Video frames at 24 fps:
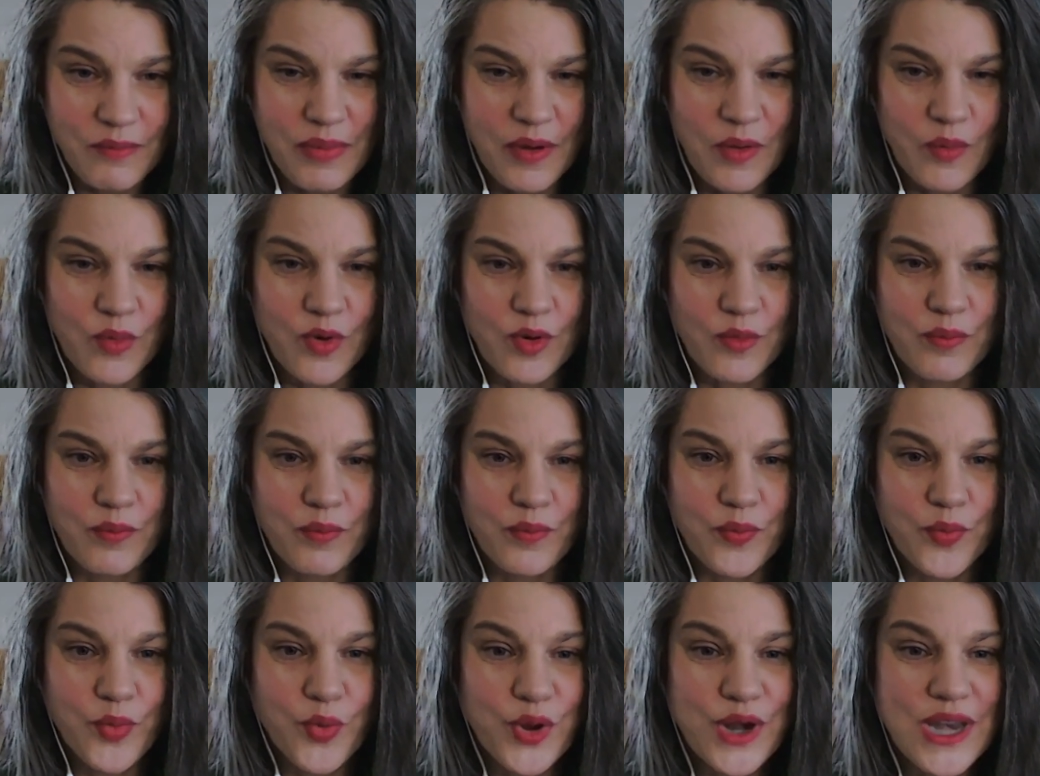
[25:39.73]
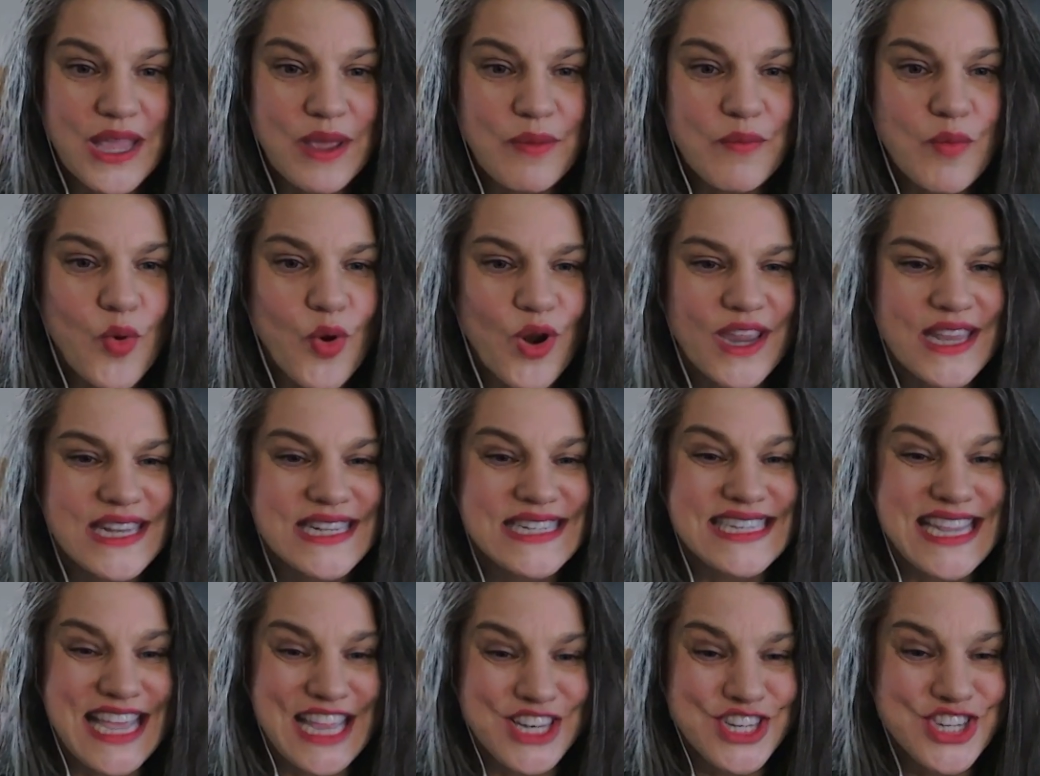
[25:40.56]
but we're putting more
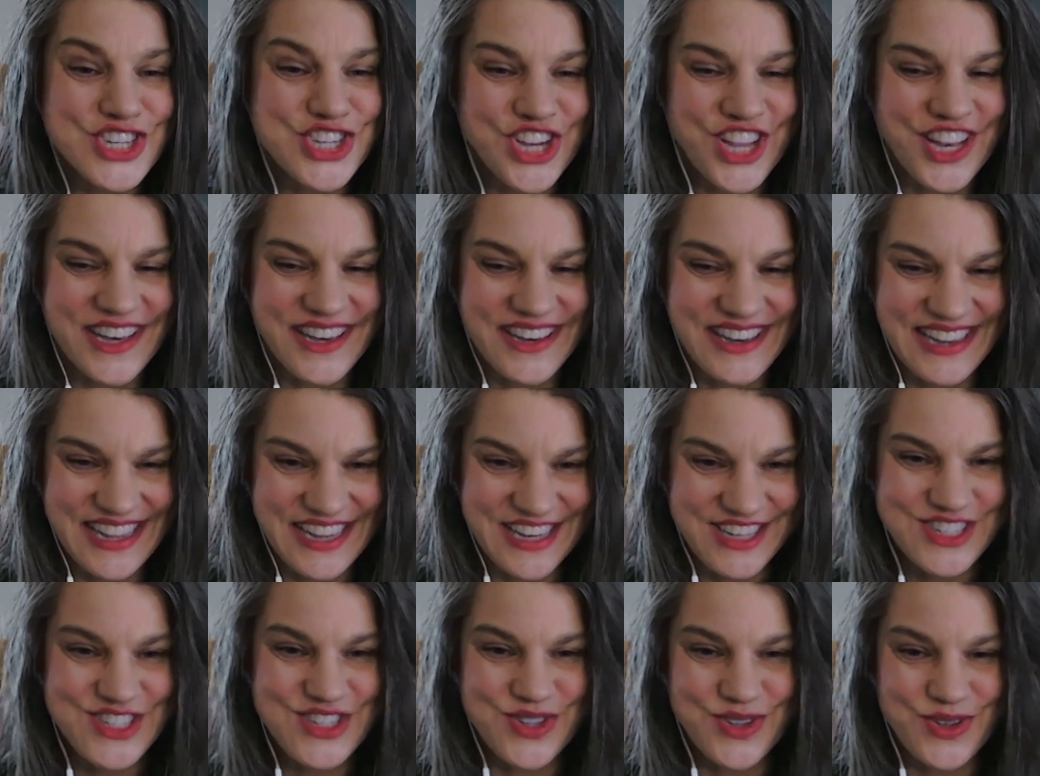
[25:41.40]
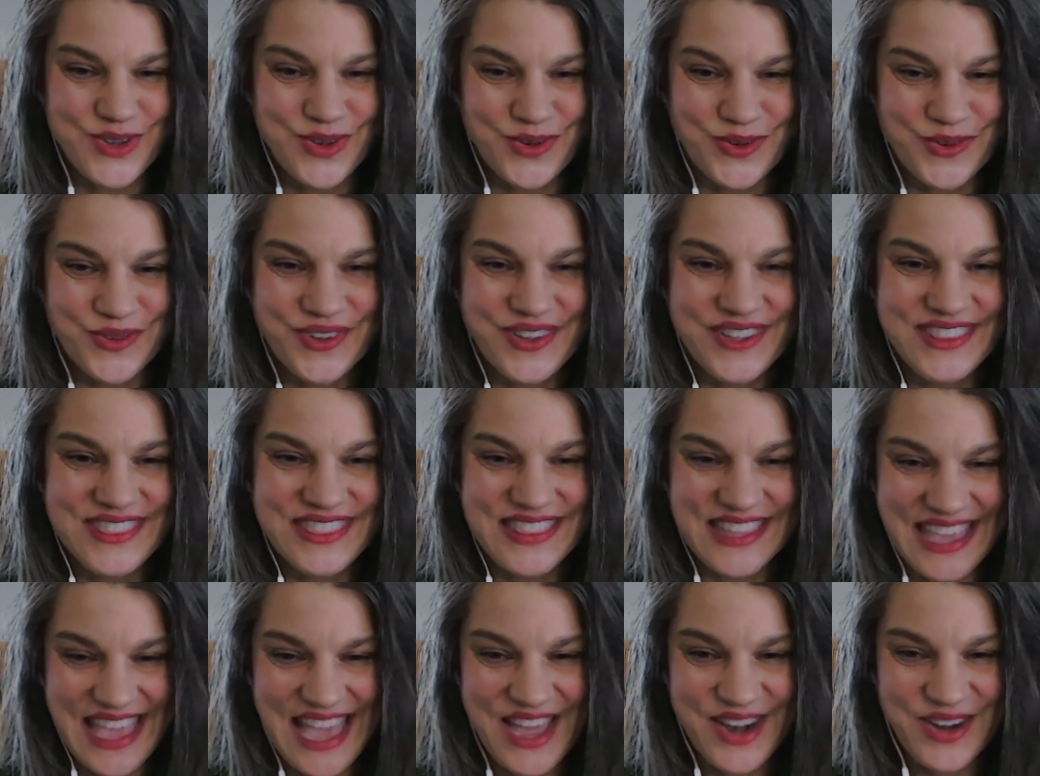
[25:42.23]
intention into
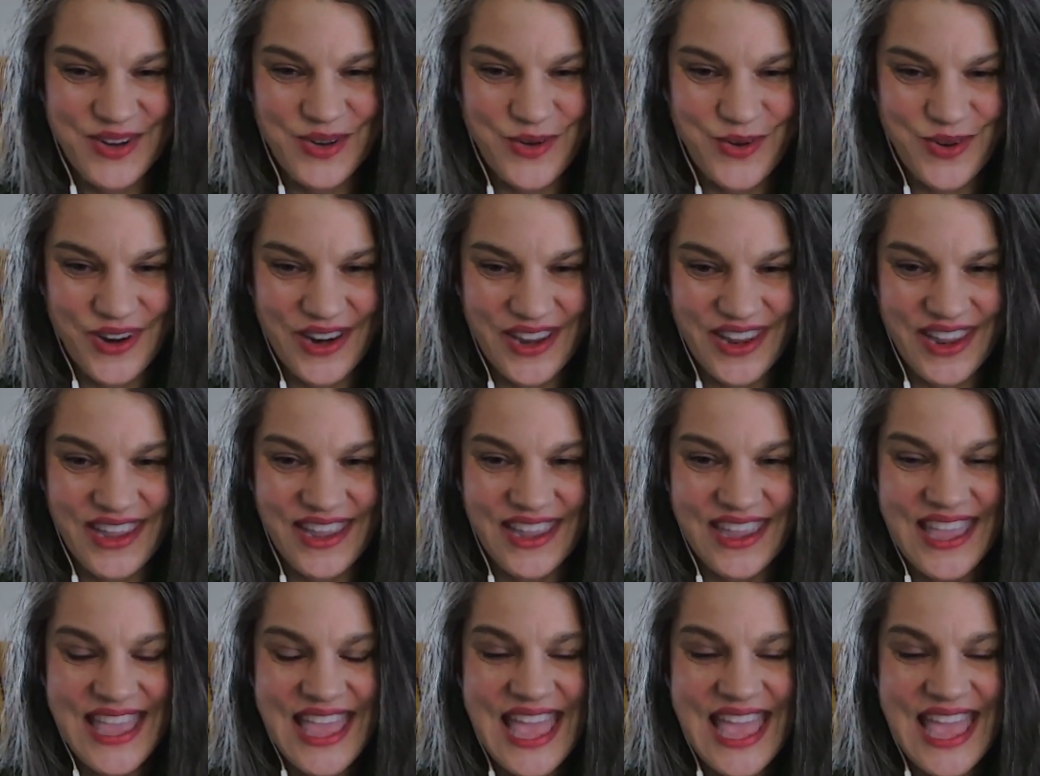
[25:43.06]
the category.